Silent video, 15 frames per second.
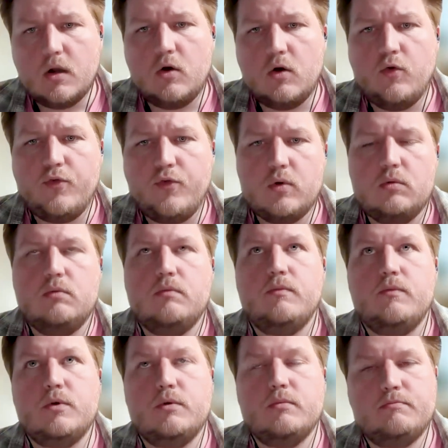Although
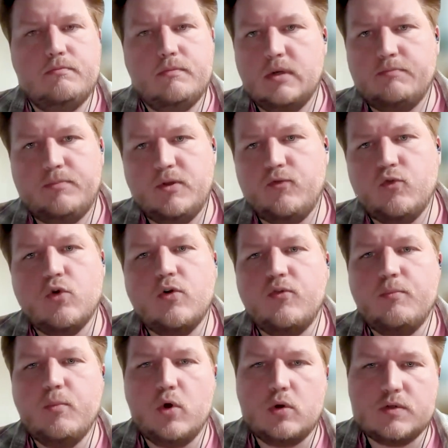there are a plethora
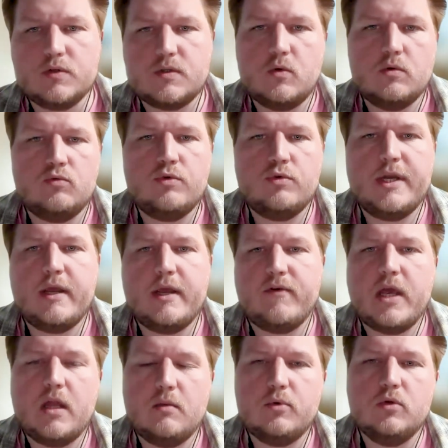of models already
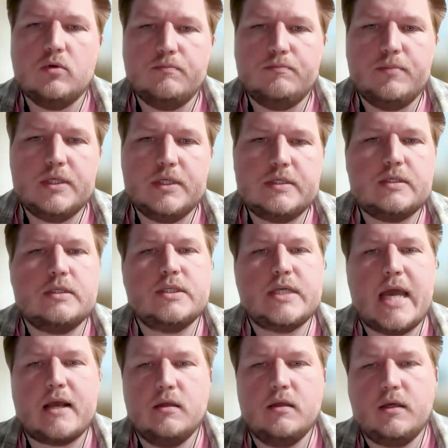available, but
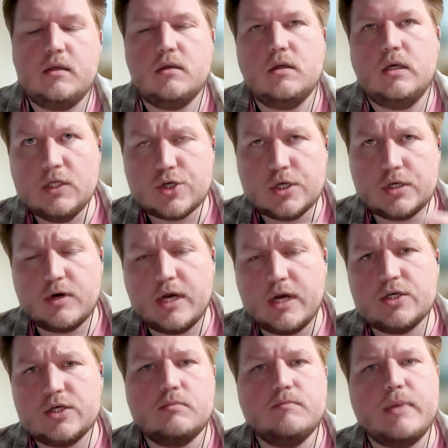tackling
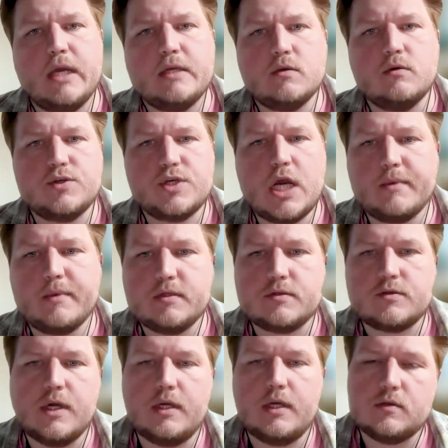generation based on a shape
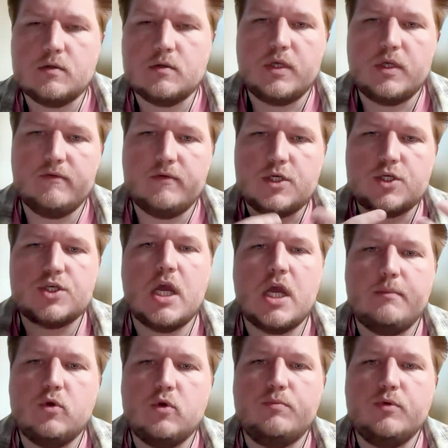constraint, so given a
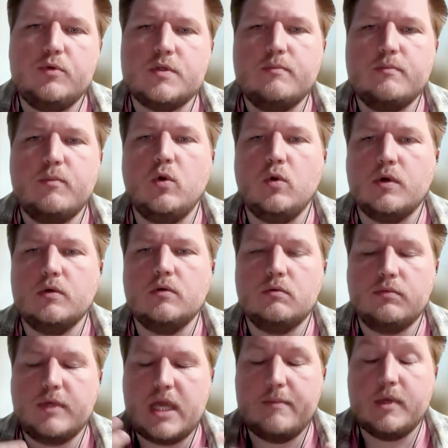shape, you produce a
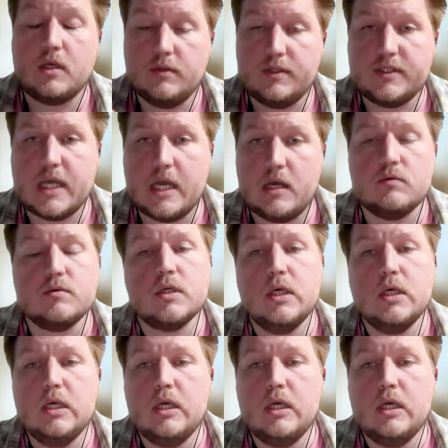molecule, chemically sound